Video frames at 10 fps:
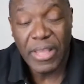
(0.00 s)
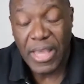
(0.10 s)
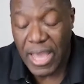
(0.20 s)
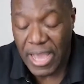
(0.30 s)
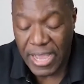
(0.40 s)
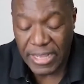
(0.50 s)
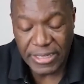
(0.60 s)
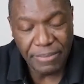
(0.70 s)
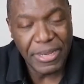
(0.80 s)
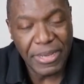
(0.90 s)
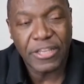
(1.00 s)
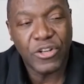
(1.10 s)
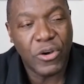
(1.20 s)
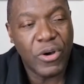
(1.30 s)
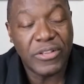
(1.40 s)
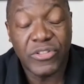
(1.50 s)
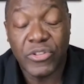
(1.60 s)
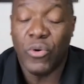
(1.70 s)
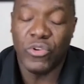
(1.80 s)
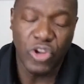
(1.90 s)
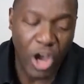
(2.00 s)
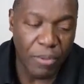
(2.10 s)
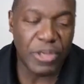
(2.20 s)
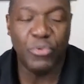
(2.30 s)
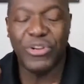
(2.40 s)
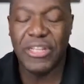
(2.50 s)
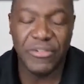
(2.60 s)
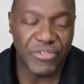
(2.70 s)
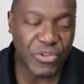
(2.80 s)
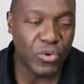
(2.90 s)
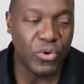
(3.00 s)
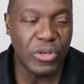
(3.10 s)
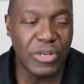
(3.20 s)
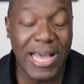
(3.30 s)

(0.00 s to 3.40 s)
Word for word: And I'm like, you know what? So normally would leave school.